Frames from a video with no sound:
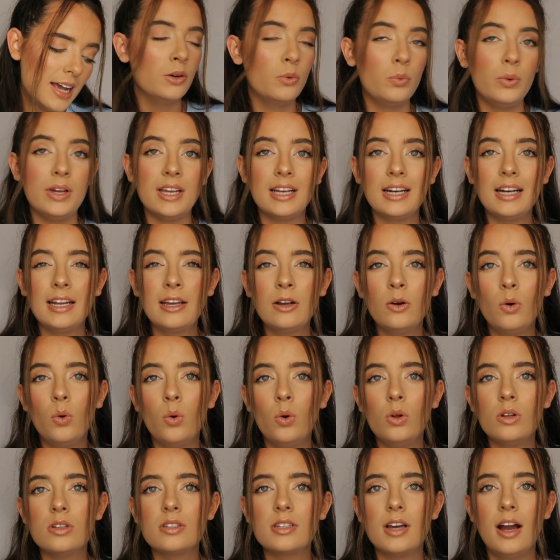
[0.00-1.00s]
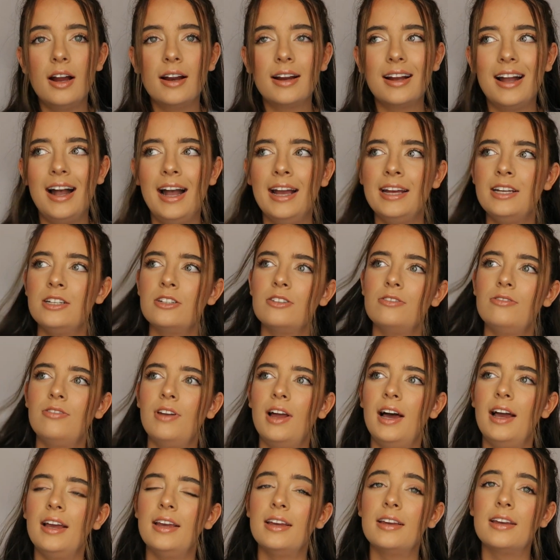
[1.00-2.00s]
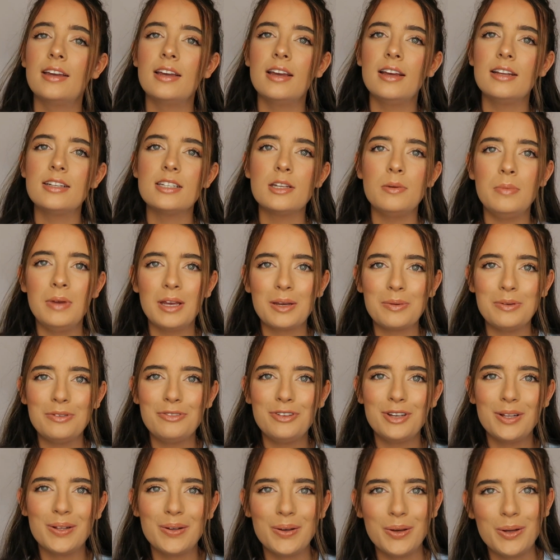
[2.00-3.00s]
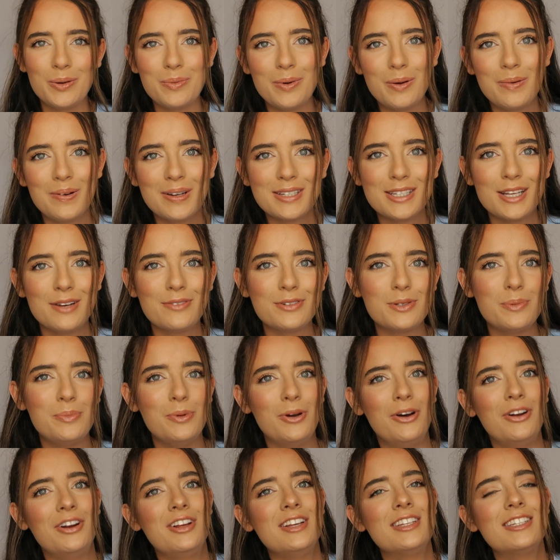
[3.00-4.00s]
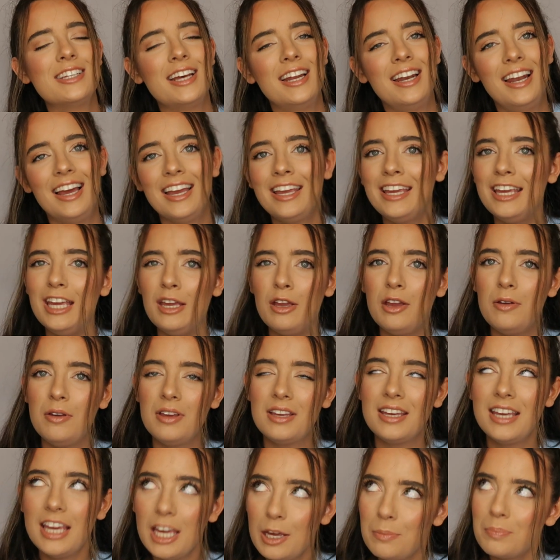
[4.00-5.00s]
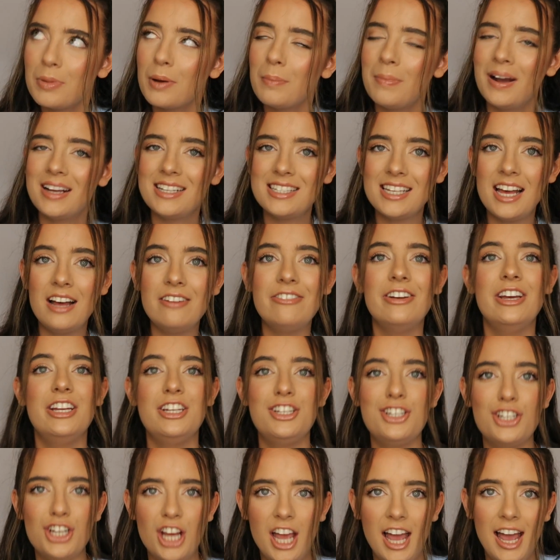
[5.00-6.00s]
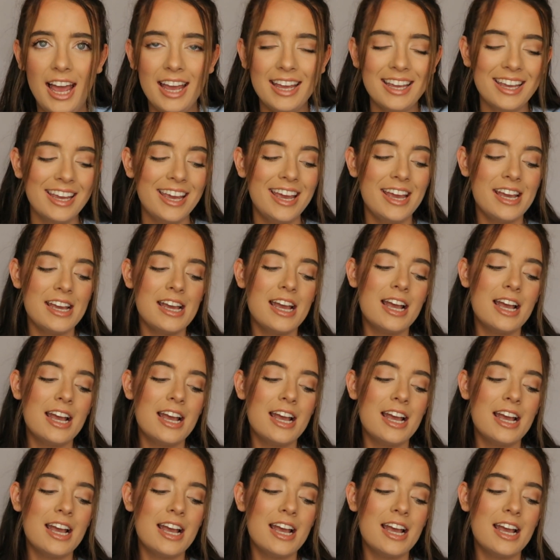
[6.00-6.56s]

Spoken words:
The weekly goals are kind of like to make me feel good about myself, to be honest, and like keep myself in check.